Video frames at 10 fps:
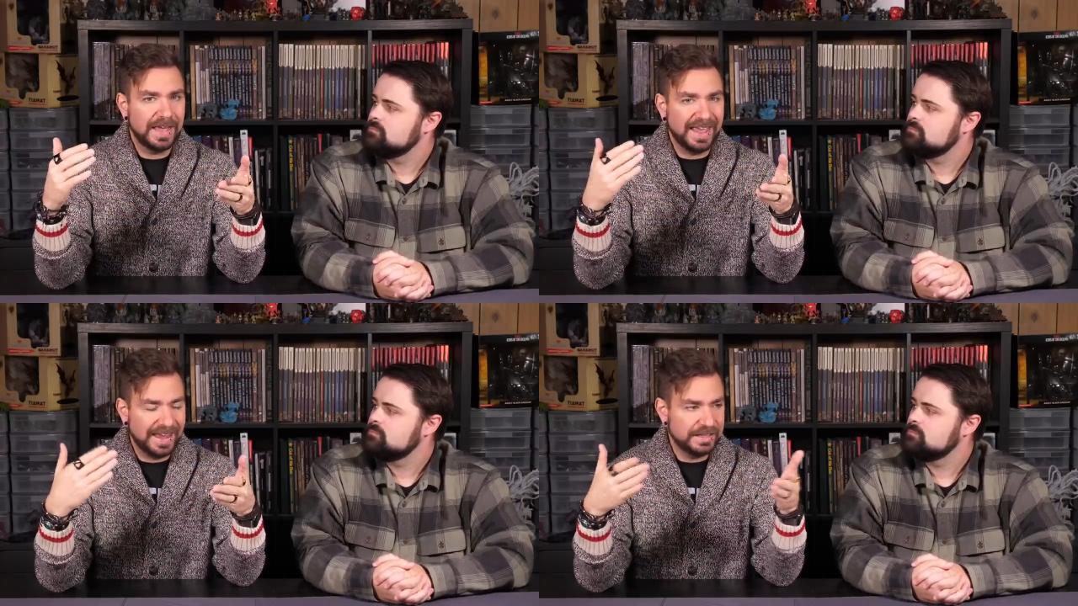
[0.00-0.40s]

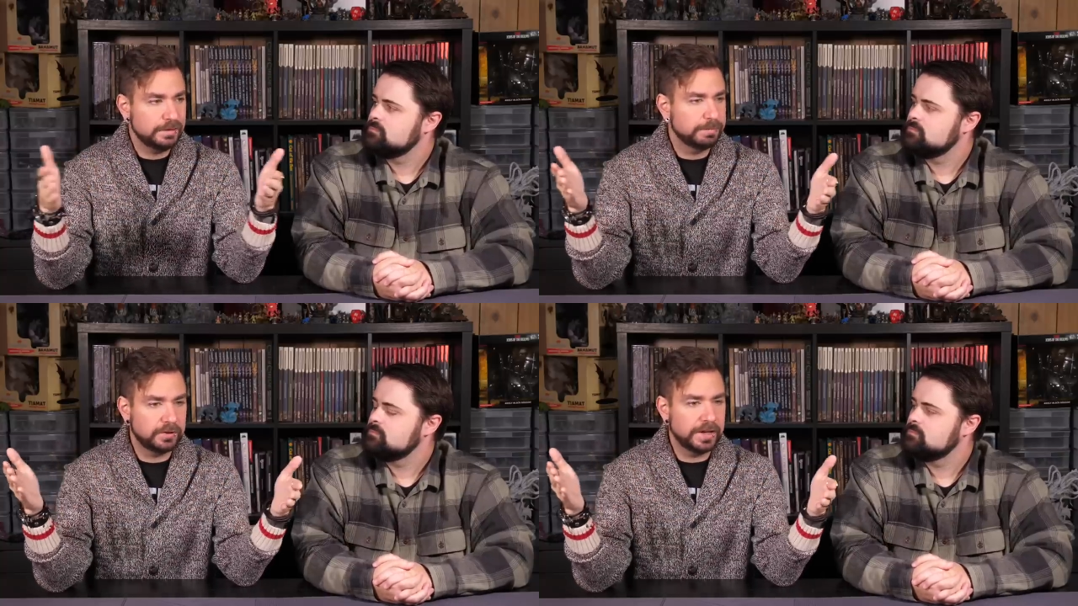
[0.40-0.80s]

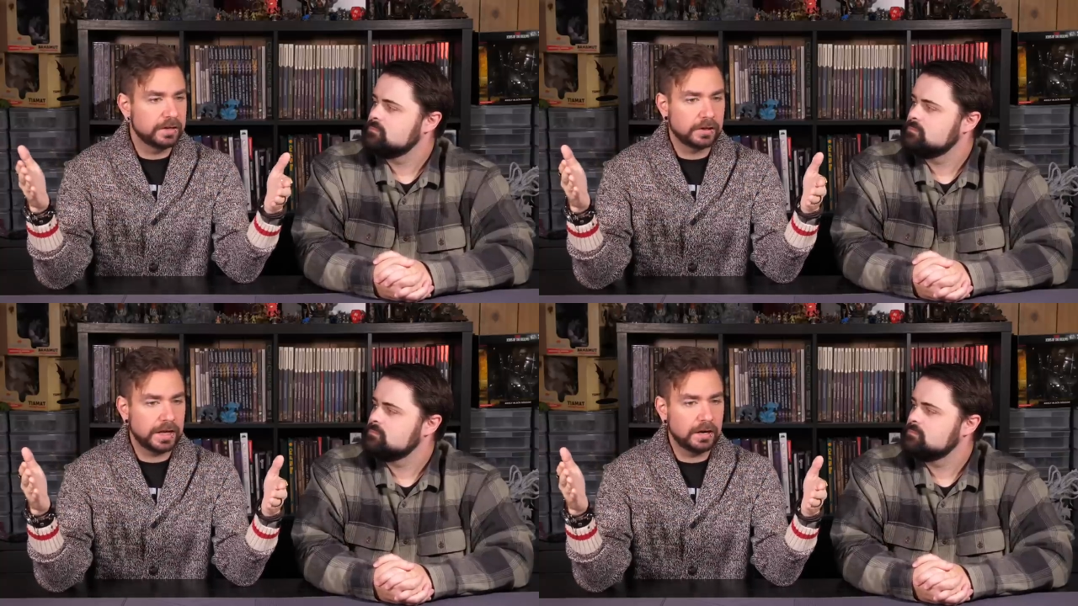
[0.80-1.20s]
Speaker 1: any
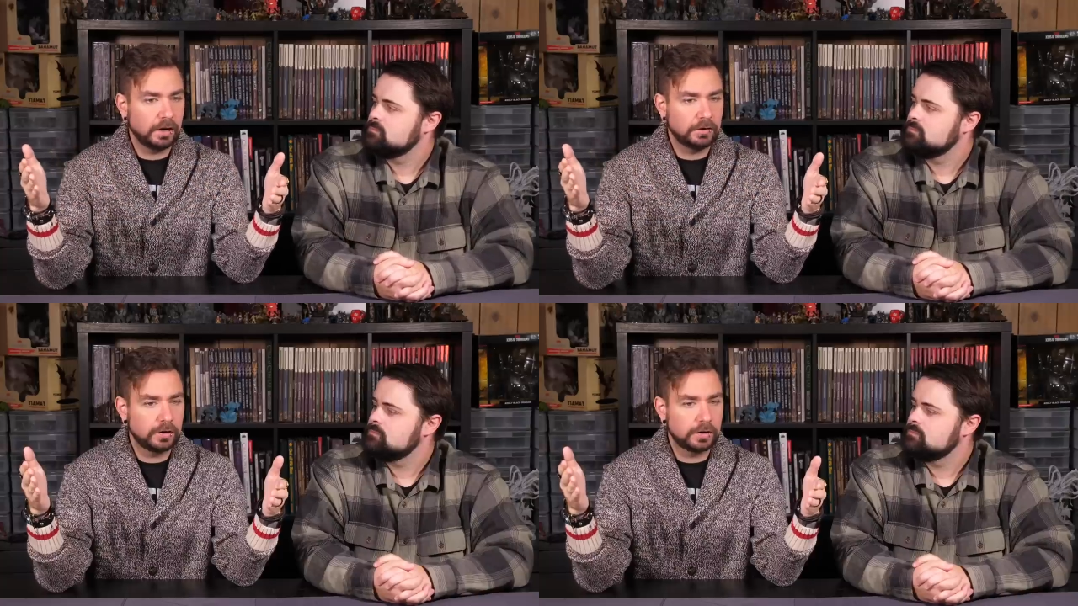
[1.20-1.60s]
player
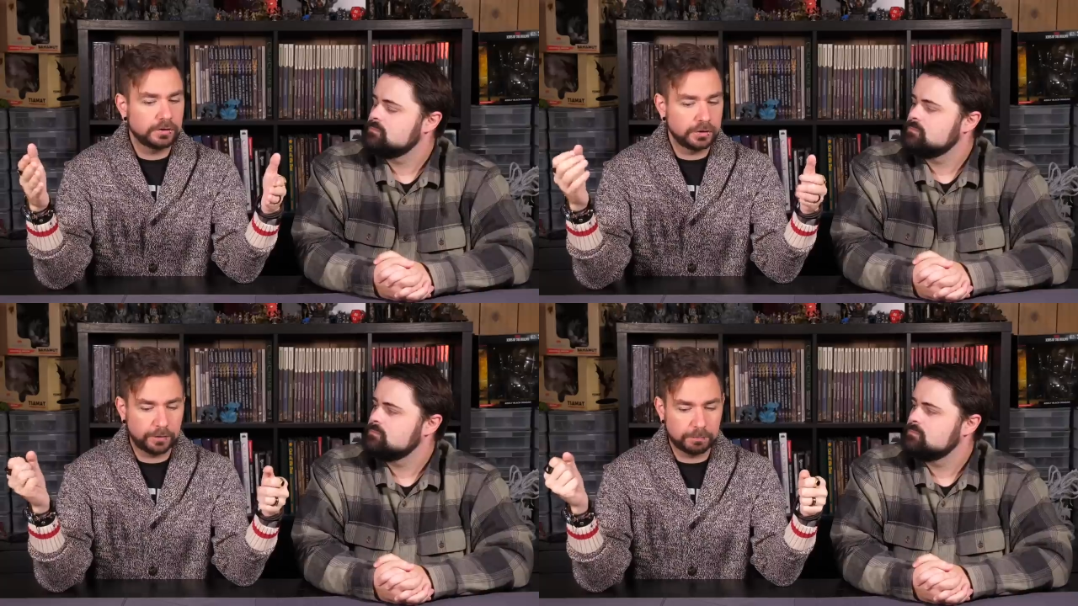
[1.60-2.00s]
character
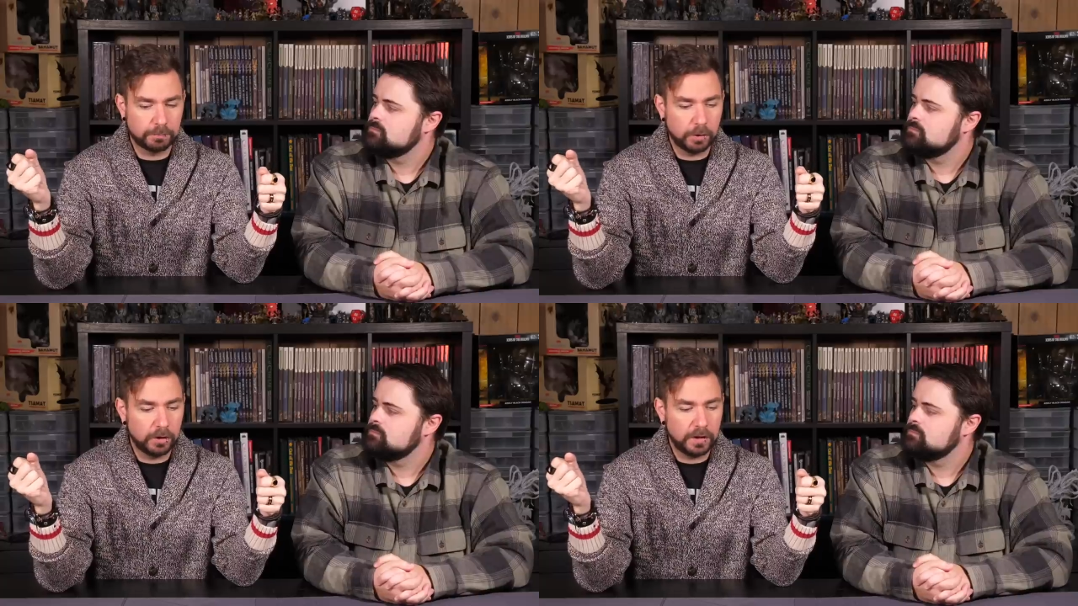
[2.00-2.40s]
can just
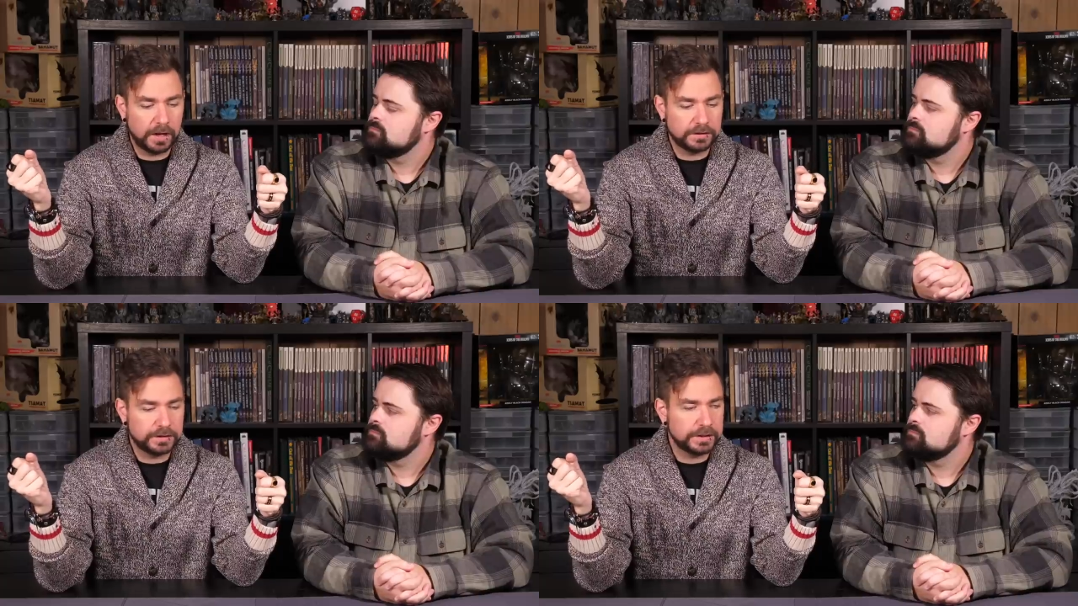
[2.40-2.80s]
roll
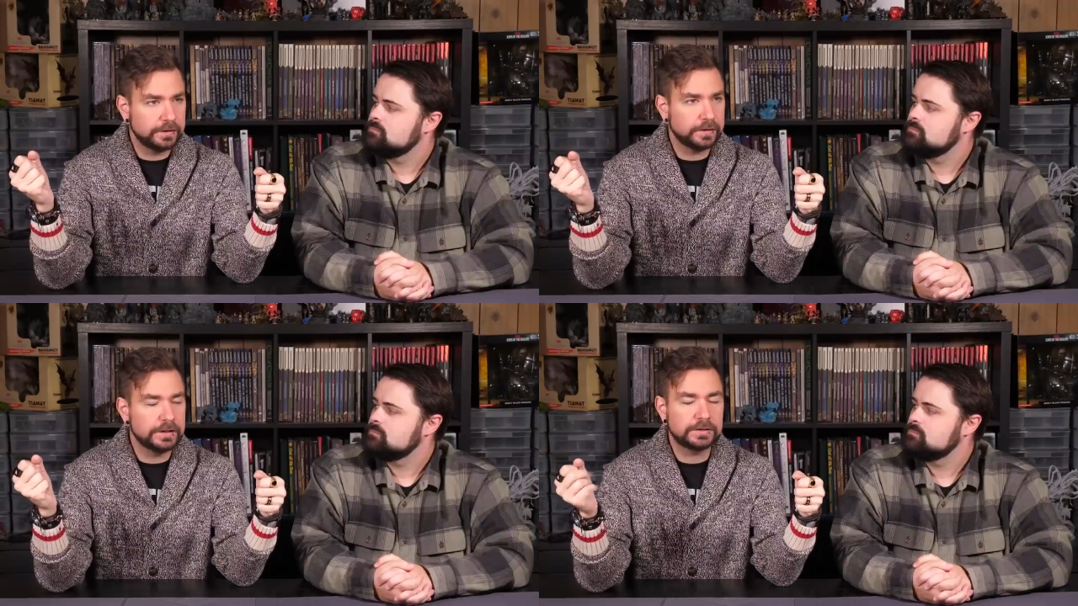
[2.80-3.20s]
a
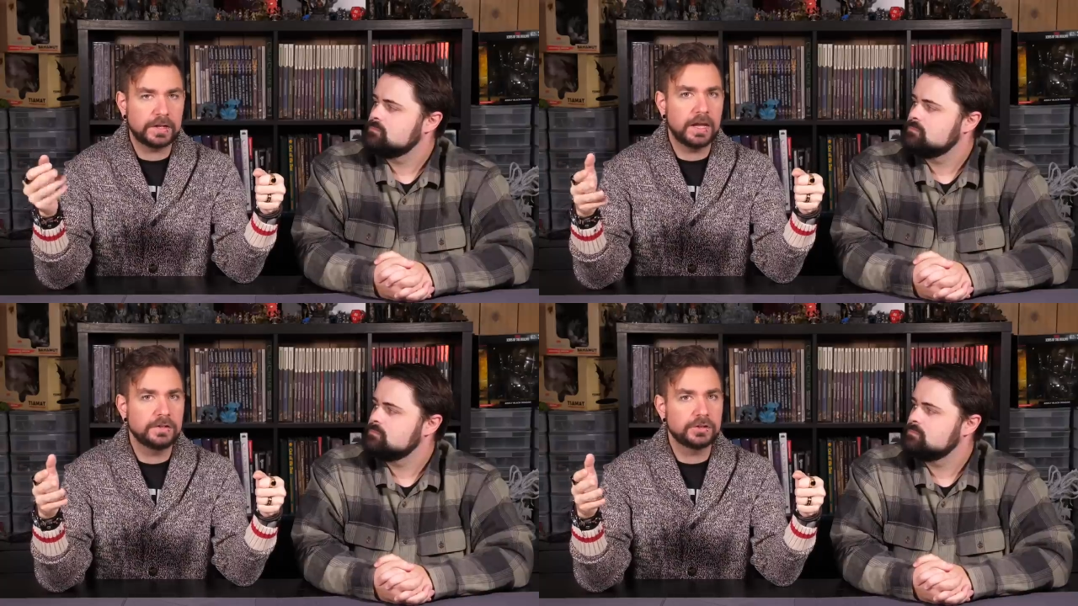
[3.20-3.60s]
DC
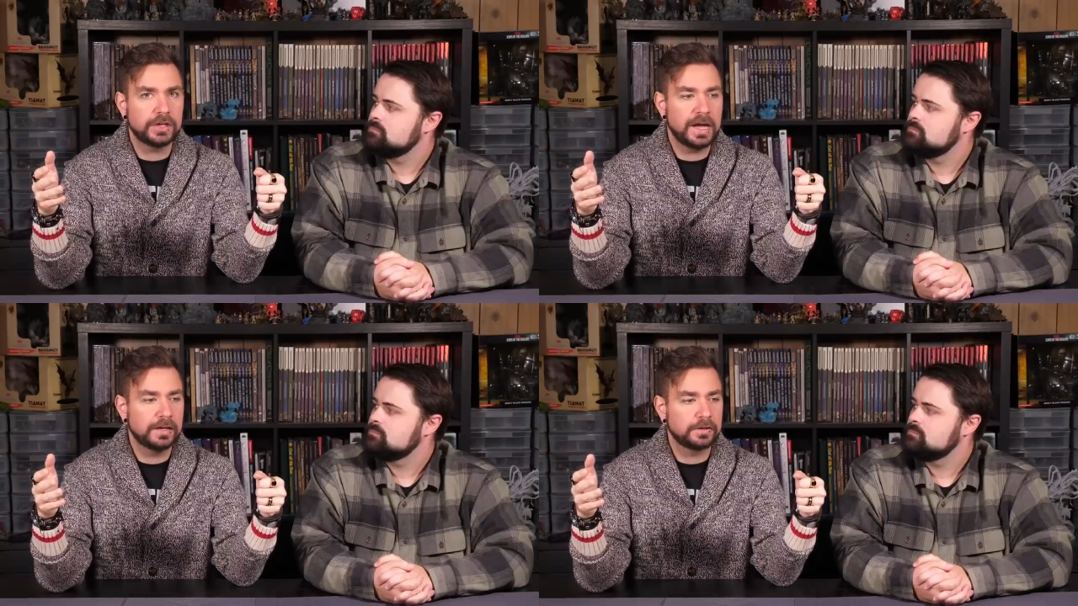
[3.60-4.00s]
10
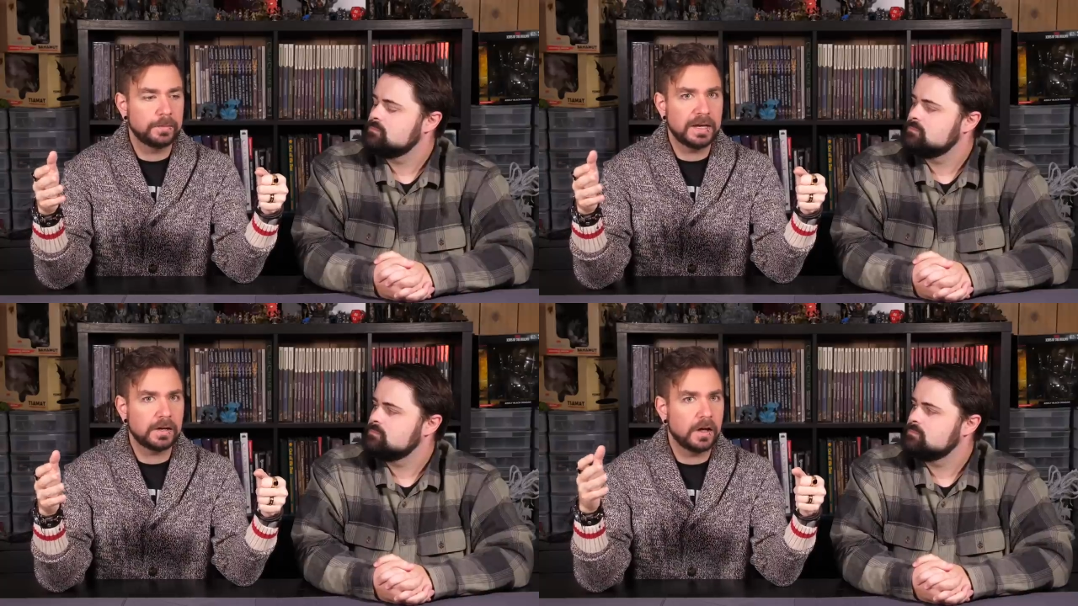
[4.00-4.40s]
check to
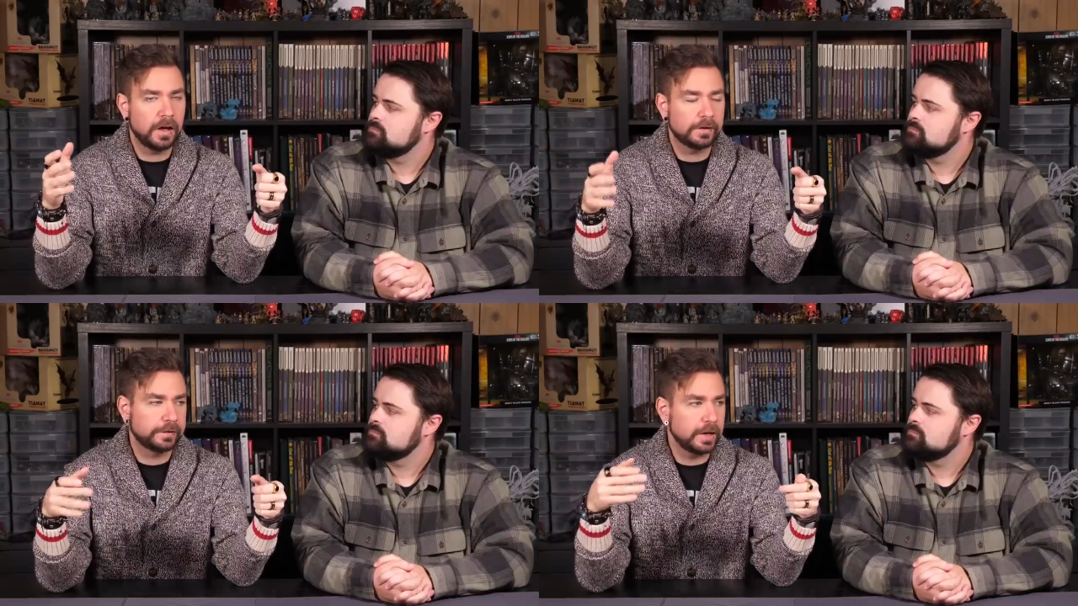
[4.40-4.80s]
make a
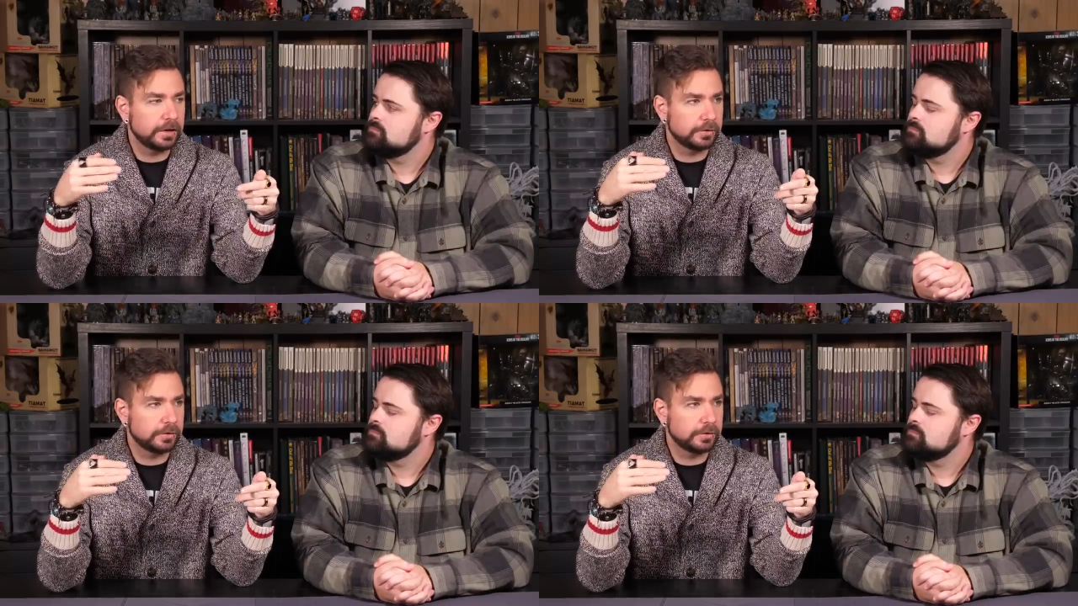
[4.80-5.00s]
hostile